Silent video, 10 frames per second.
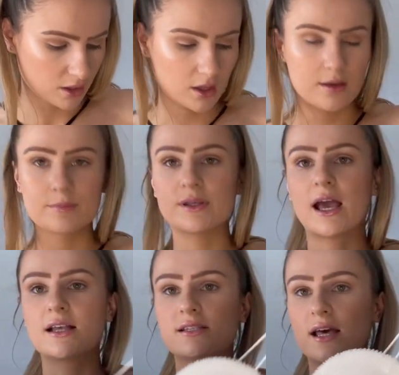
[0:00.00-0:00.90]
but yeah
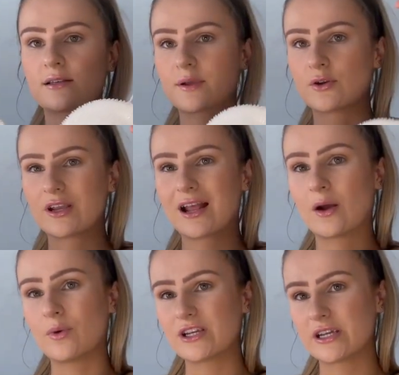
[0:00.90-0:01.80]
so that's on Crete I
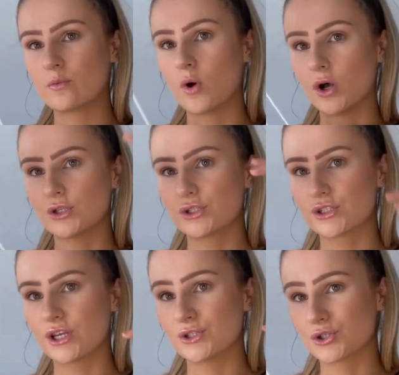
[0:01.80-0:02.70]
wish it was
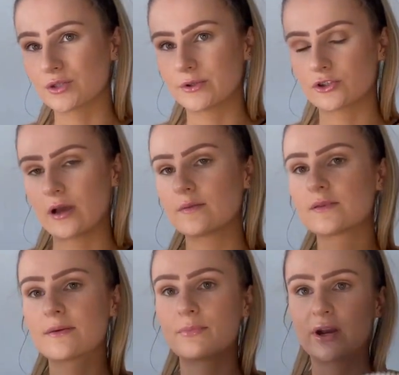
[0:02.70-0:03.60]
adjustable straps
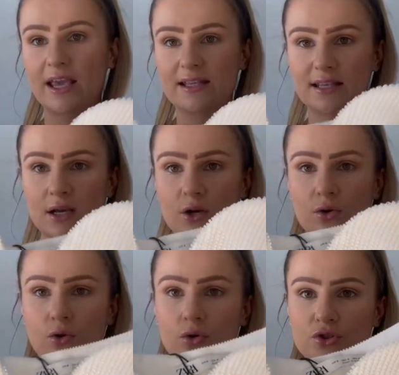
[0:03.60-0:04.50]
but it is like a
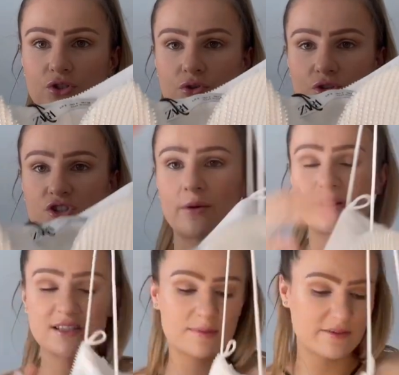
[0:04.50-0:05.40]
gorgeous gorgeous top and
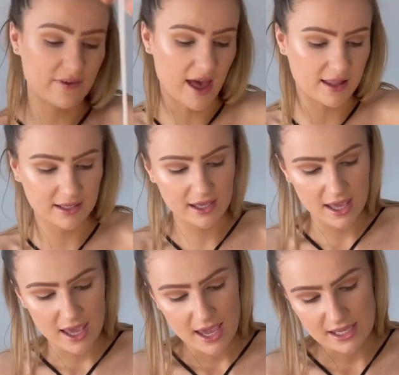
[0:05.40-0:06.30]
to be fair like
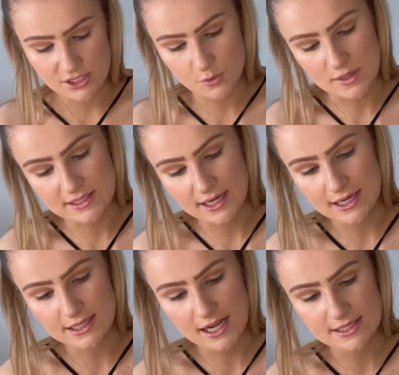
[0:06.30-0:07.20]
it's
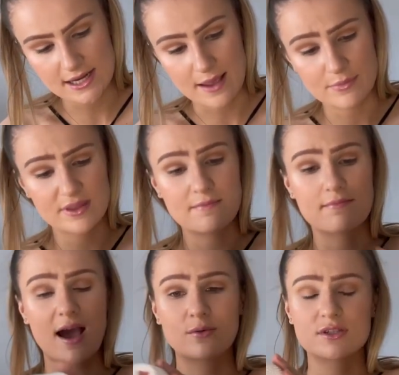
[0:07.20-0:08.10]
29.99 but the
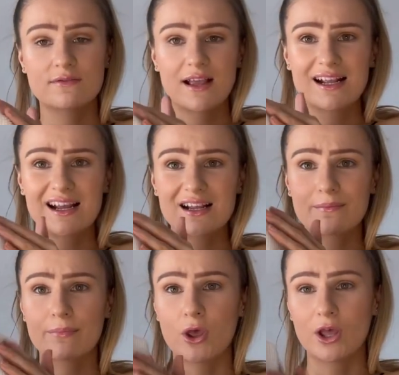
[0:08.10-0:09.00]
amount of like
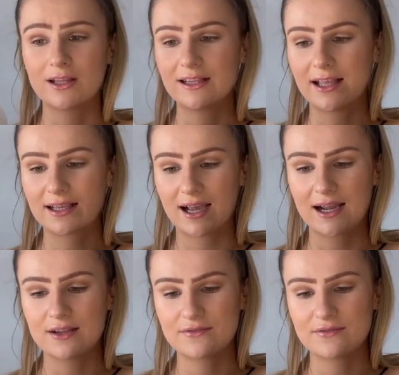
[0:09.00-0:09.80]
pearly like kind of